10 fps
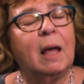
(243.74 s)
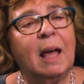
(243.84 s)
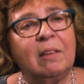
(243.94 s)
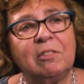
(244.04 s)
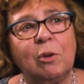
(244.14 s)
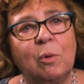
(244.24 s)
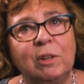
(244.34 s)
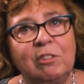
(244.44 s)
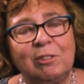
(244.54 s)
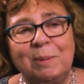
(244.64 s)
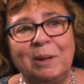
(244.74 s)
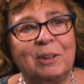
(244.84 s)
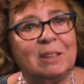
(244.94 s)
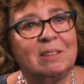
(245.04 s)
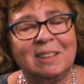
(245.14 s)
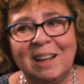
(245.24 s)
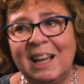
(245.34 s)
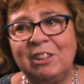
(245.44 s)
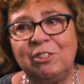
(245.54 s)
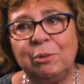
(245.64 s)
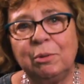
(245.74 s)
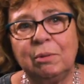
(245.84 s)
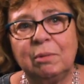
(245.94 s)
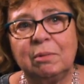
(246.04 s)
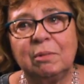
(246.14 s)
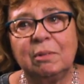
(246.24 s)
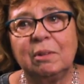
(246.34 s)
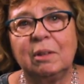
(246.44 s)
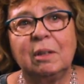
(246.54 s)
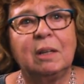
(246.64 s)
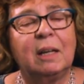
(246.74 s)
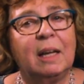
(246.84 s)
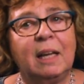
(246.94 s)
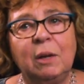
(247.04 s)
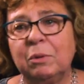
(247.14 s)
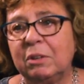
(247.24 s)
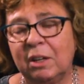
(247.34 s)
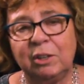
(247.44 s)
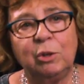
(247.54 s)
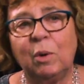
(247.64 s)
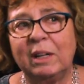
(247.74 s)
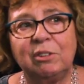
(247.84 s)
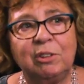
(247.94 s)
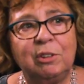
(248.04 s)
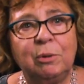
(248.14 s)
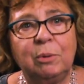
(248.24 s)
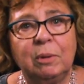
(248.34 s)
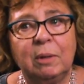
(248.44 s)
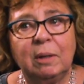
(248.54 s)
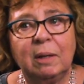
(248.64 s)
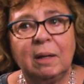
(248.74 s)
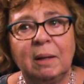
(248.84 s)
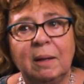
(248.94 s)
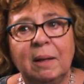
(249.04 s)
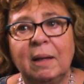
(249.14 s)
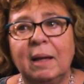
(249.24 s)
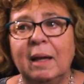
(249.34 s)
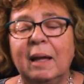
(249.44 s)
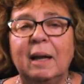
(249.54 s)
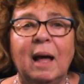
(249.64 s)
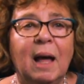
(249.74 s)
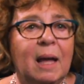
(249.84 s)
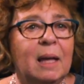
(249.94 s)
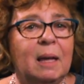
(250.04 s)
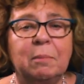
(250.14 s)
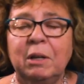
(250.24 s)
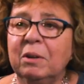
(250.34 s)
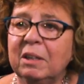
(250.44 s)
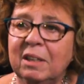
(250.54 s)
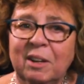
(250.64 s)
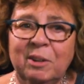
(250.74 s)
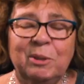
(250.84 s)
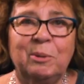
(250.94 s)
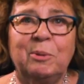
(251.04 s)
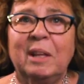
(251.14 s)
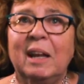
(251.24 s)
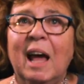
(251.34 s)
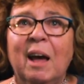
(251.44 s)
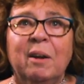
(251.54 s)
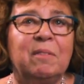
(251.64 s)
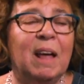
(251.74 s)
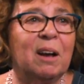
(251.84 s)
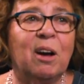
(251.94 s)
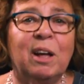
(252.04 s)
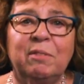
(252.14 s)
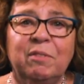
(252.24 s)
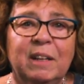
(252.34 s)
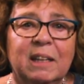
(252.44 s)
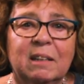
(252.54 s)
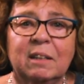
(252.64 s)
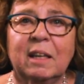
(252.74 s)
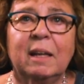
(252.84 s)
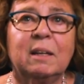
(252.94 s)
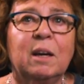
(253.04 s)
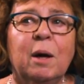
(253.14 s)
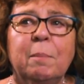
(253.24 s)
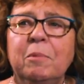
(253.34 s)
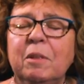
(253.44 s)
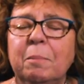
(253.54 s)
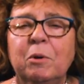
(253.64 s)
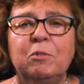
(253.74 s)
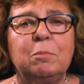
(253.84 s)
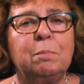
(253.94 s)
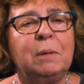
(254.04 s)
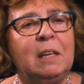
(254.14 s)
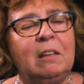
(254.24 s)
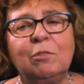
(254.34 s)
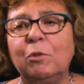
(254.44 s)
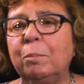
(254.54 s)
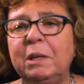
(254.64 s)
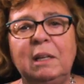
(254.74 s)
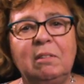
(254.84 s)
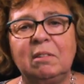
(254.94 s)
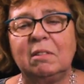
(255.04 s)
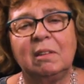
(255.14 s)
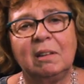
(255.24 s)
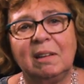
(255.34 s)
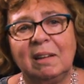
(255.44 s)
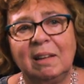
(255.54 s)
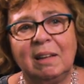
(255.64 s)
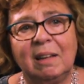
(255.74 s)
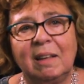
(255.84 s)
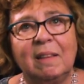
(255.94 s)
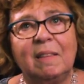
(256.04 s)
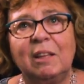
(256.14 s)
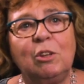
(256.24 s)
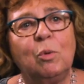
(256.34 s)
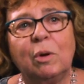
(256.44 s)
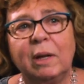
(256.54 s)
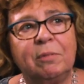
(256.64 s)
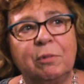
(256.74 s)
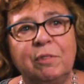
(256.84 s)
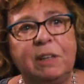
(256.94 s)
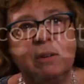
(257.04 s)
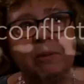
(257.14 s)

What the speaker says: Ask the Holy Spirit to guide you. He will tell you what to do. And I am here to tell you that out of that conflict can come the most peaceful peace that you will ever feel.